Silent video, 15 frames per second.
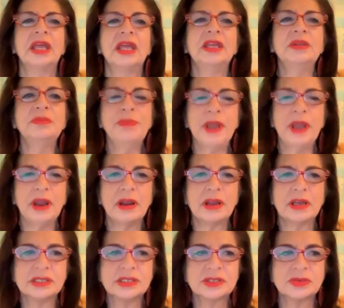in
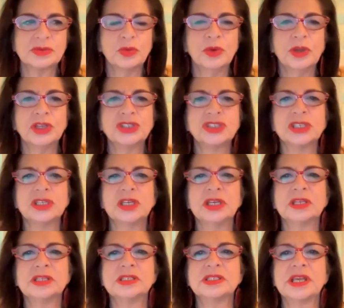Paris, which
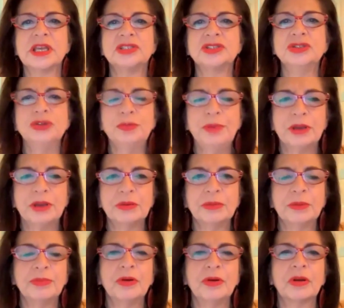is a two bedroom
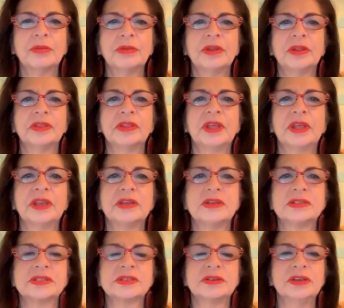apartment that
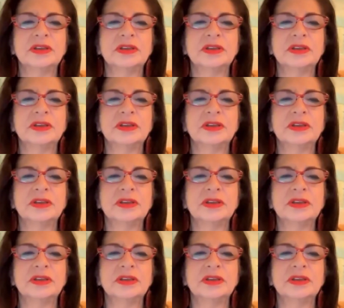is,